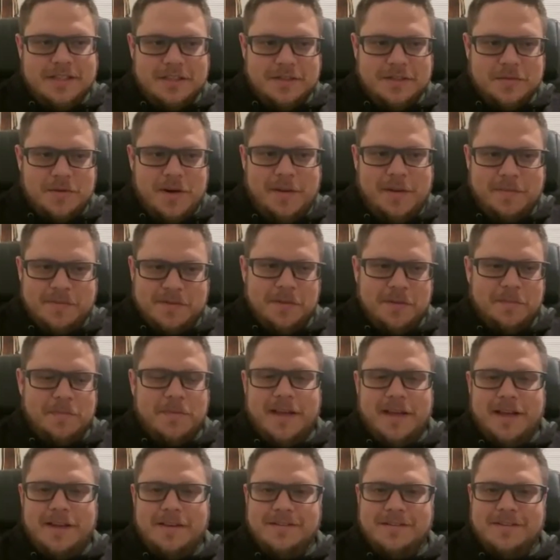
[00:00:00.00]
it just ramps
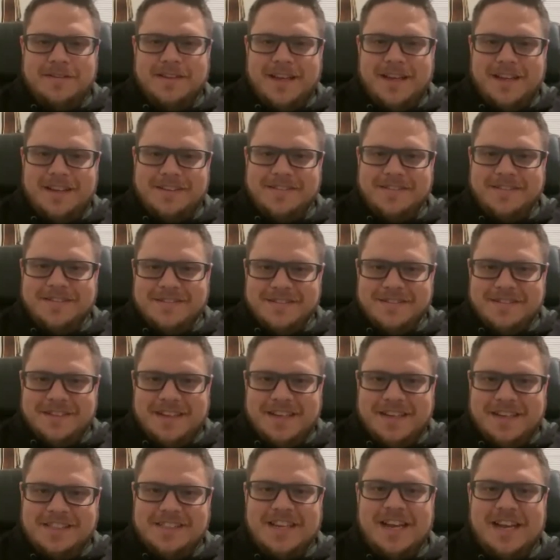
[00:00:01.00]
up that
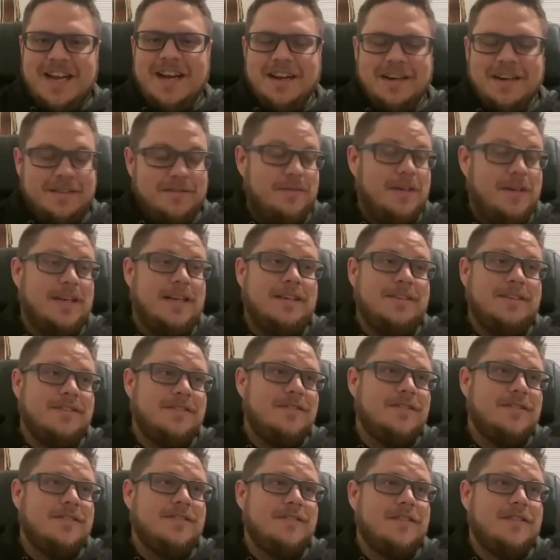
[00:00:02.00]
anxiety, I
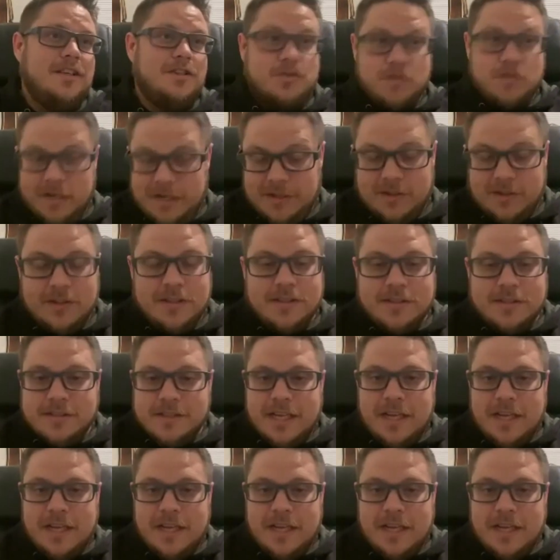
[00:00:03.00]
guess adrenaline